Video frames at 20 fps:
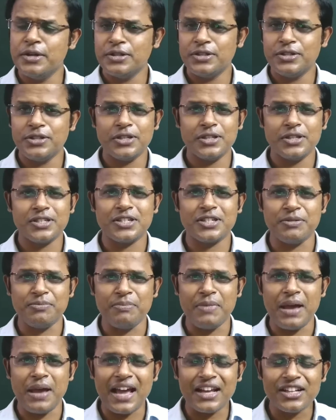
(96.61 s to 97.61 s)
Just
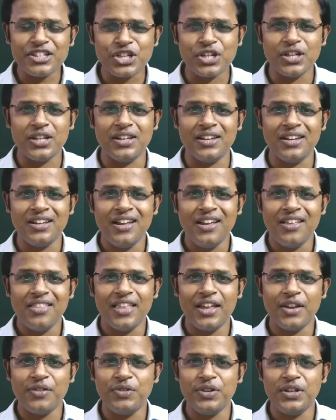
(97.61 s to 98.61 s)
imagine
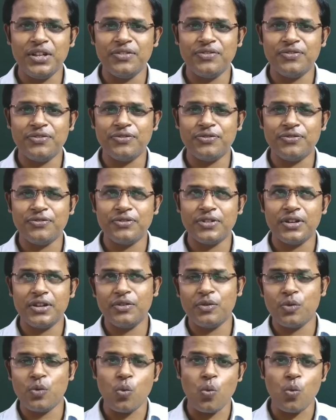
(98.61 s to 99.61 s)
that
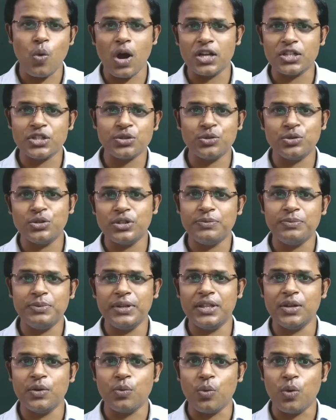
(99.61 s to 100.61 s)
what would be
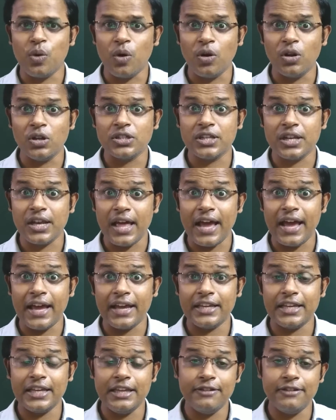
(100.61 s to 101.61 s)
the world like
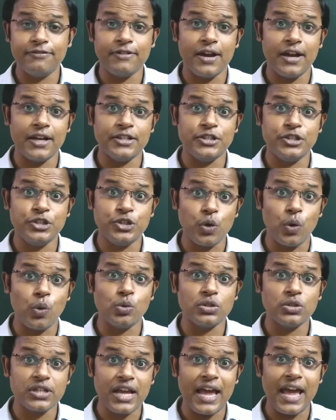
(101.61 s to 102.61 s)
if I don't
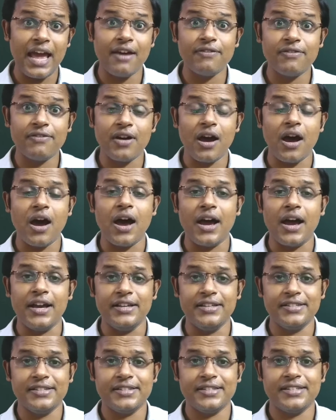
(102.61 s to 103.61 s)
have
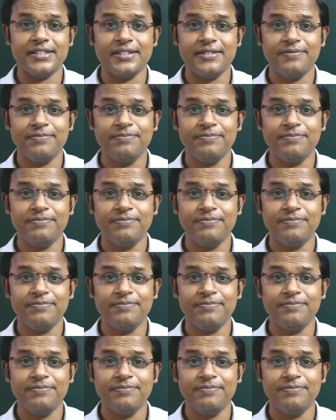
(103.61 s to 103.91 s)
eyes?